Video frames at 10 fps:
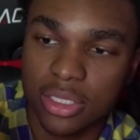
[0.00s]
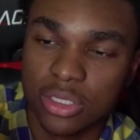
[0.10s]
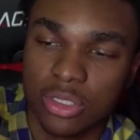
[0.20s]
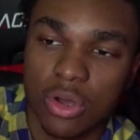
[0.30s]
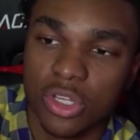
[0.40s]

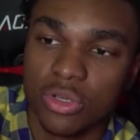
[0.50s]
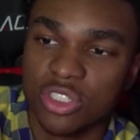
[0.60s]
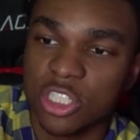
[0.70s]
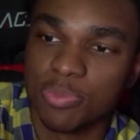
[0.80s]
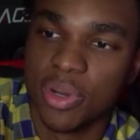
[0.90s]
So you would
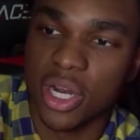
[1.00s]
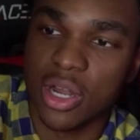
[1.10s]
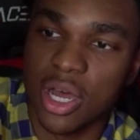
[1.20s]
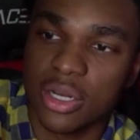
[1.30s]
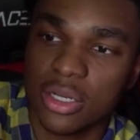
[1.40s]
just put it
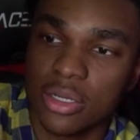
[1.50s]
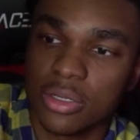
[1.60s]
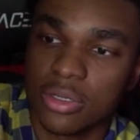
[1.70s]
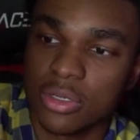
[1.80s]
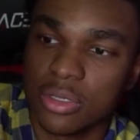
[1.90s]
on,
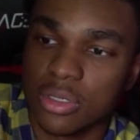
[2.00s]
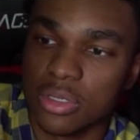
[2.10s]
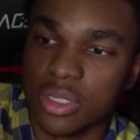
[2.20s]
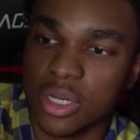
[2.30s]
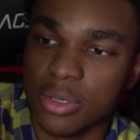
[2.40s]

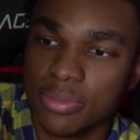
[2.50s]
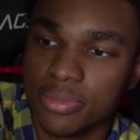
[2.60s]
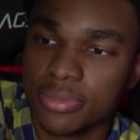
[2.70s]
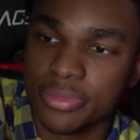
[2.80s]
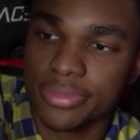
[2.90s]
you know,
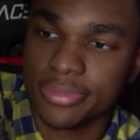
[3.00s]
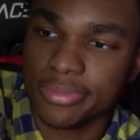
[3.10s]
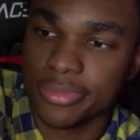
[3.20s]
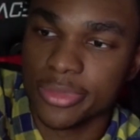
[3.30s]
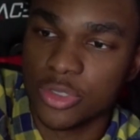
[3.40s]

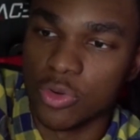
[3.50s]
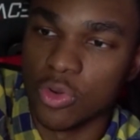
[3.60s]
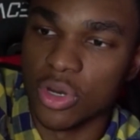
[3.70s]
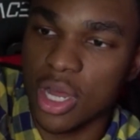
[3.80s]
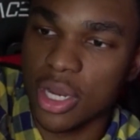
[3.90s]
screw
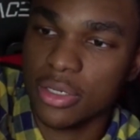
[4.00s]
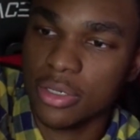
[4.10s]
it on.